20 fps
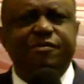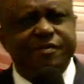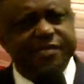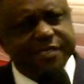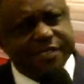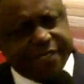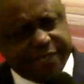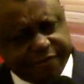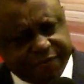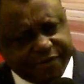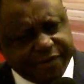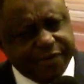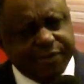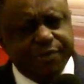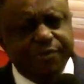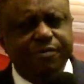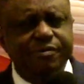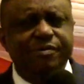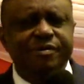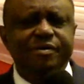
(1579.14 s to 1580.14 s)
God has given
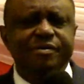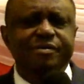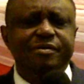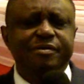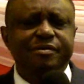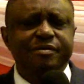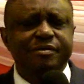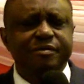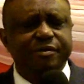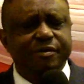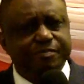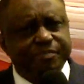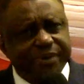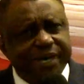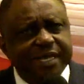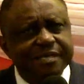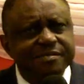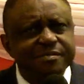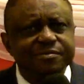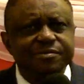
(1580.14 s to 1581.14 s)
you your
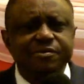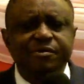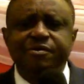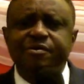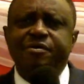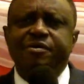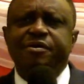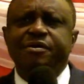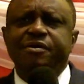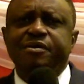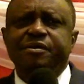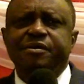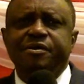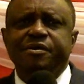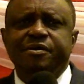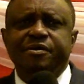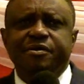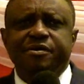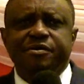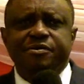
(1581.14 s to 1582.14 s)
pastor,
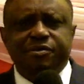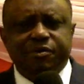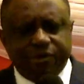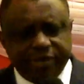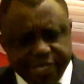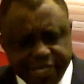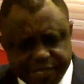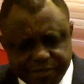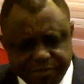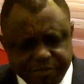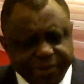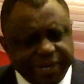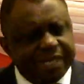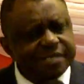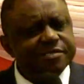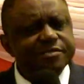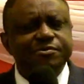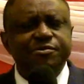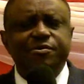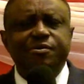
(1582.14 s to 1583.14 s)
your head
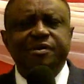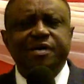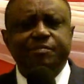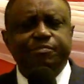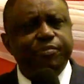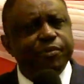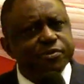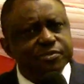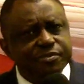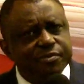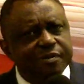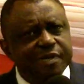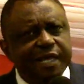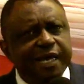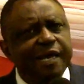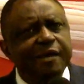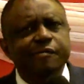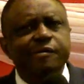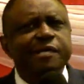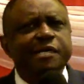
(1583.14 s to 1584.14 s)
pastor, Apostle
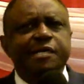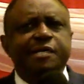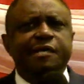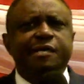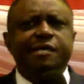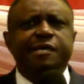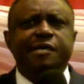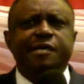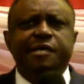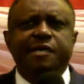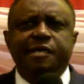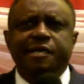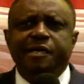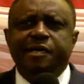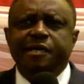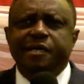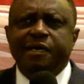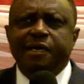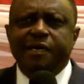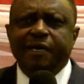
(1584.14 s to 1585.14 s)
Larry.
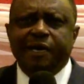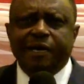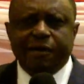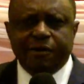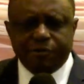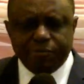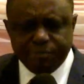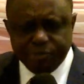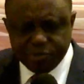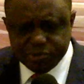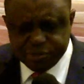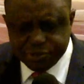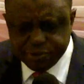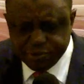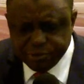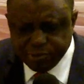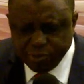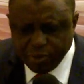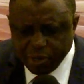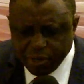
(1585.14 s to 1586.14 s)
How much do
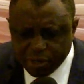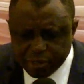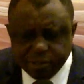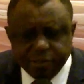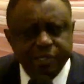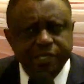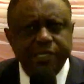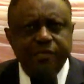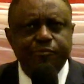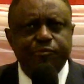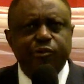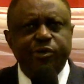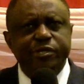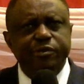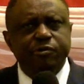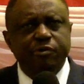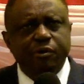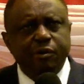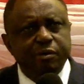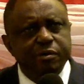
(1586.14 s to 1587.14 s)
you honor him? When
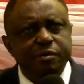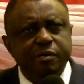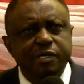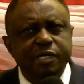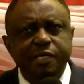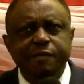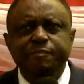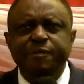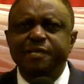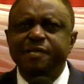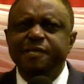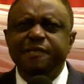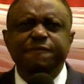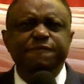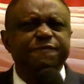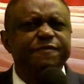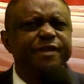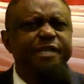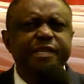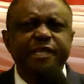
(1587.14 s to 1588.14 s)
you honor him in
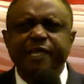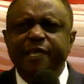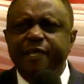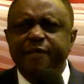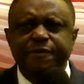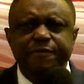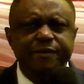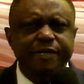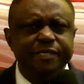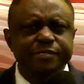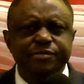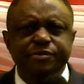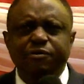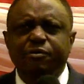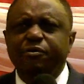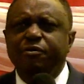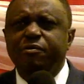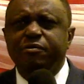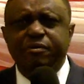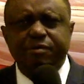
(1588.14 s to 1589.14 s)
different areas, you
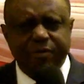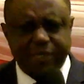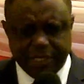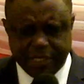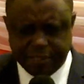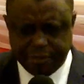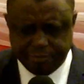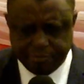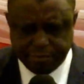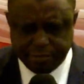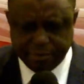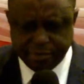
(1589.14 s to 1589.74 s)
honor him,